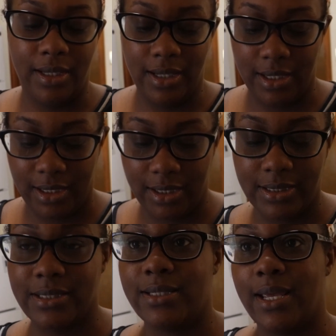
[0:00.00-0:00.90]
and
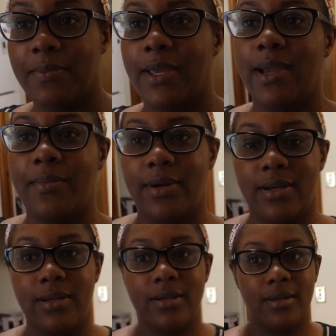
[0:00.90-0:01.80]
it's the same
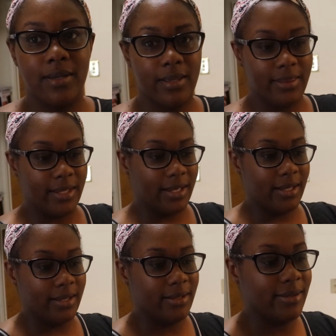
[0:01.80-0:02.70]
camera
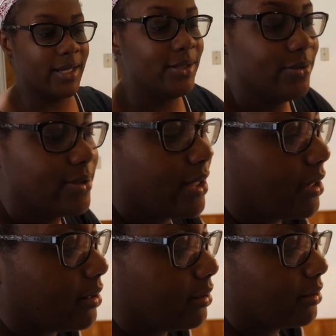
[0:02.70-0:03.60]
that they use
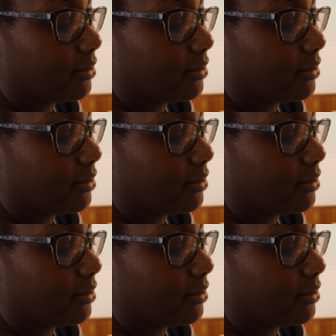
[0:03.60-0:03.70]
there.